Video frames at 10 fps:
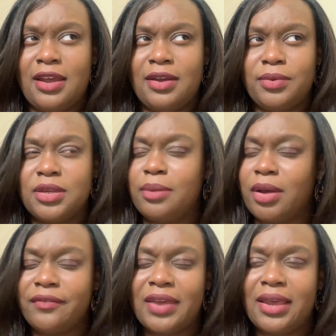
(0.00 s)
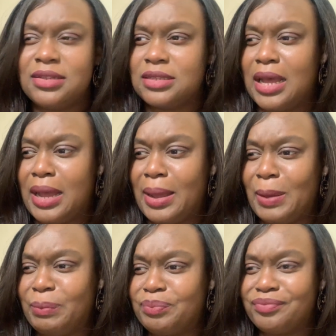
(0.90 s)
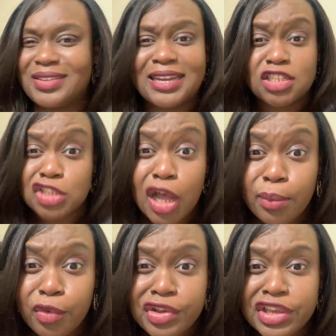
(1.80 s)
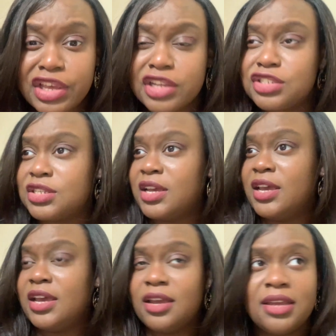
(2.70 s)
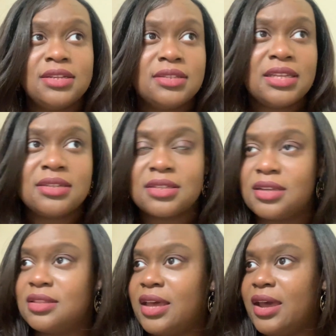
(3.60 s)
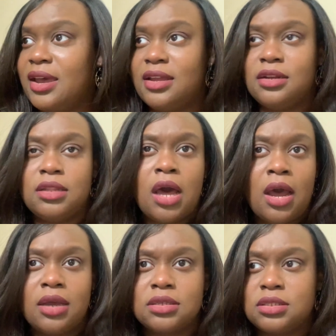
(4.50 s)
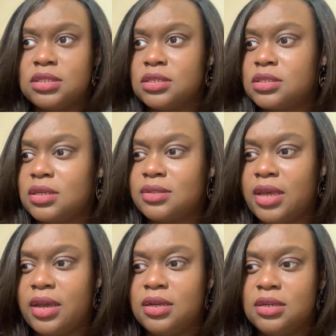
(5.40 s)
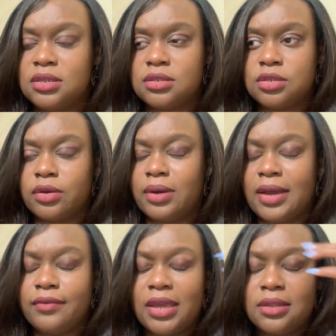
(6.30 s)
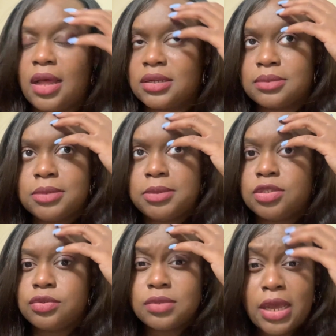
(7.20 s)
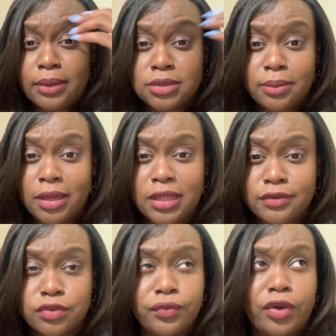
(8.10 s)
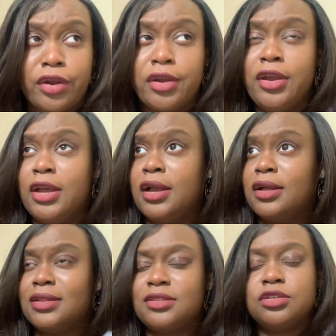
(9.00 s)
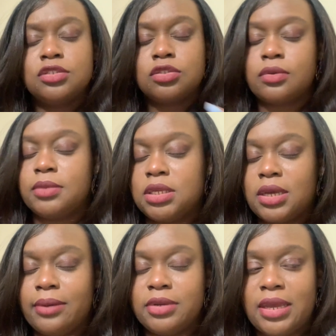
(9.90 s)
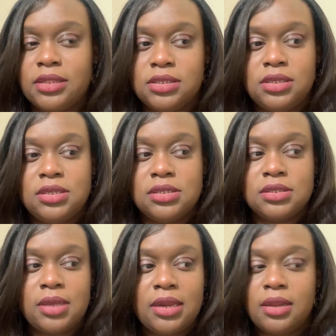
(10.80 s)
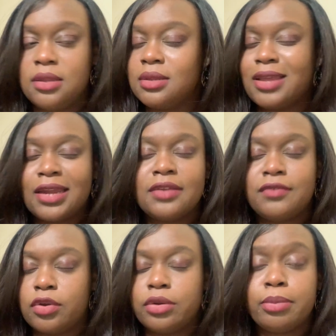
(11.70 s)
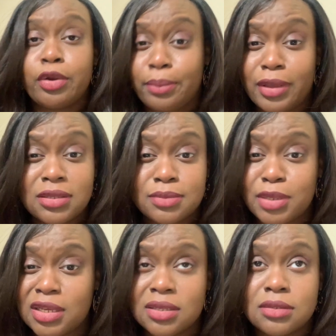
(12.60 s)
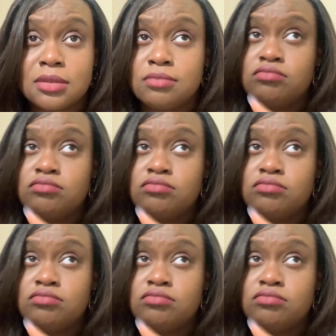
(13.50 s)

would come off as kind of tomboyish and things like that, locks, things like that. I've had locks maybe 2 times in my life so far. Like, there's so many commonalities, and not even on purpose, because